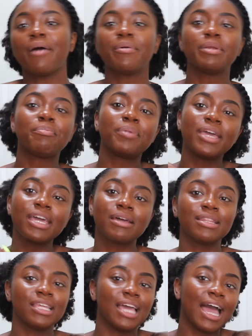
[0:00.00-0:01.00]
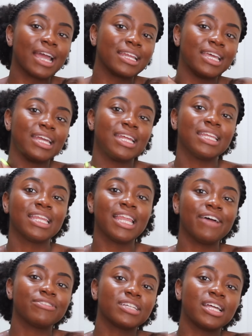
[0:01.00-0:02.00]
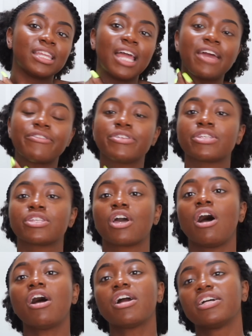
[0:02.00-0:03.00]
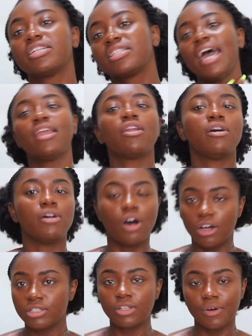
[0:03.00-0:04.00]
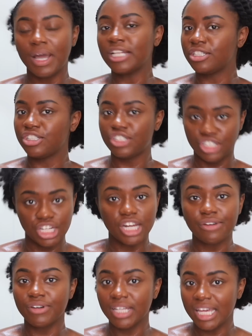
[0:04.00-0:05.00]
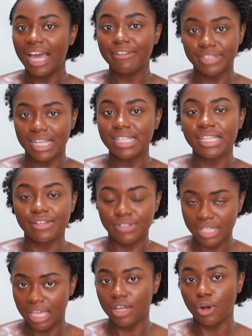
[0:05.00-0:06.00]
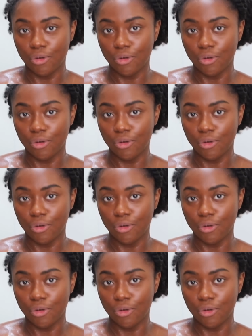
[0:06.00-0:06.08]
I would pick the acne and it left a lot of scars. And also I generally have sensitive skin